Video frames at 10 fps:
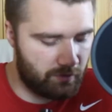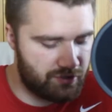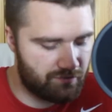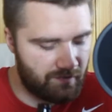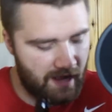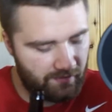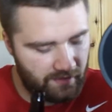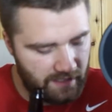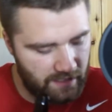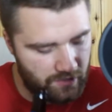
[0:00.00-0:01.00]
Would you rather
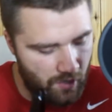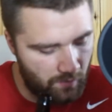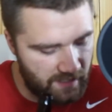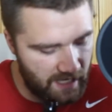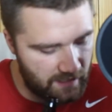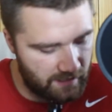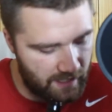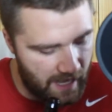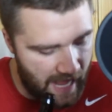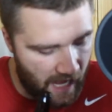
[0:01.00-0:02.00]
eat no
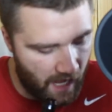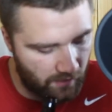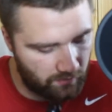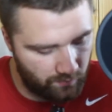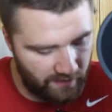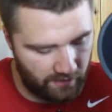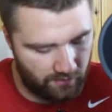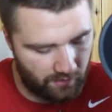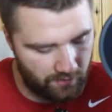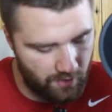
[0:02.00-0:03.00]
candy at
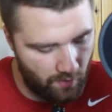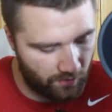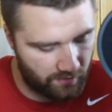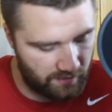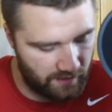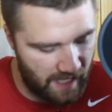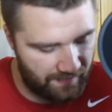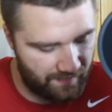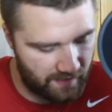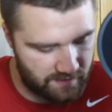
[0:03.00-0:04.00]
Halloween or no turkey
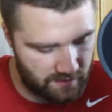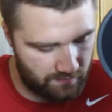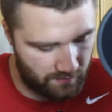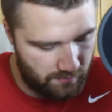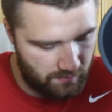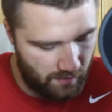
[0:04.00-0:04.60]
at Thanksgiving?